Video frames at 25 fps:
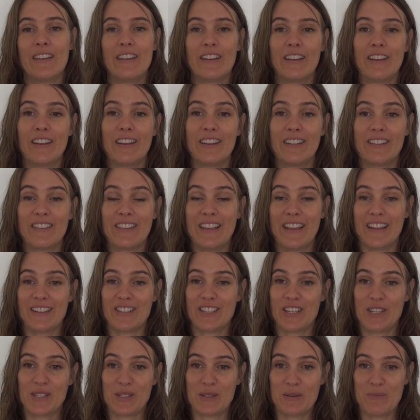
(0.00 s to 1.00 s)

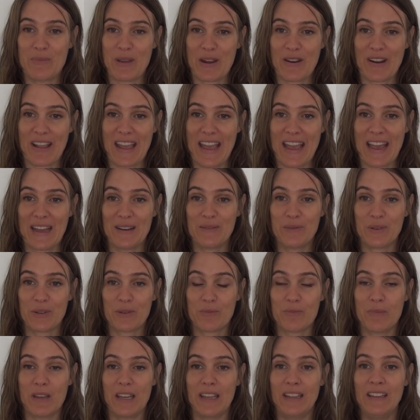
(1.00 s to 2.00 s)
Jesus and Mary had
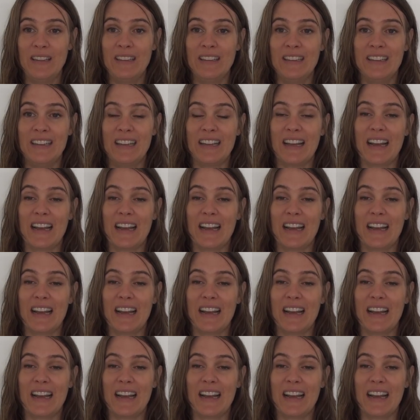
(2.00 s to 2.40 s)
with me.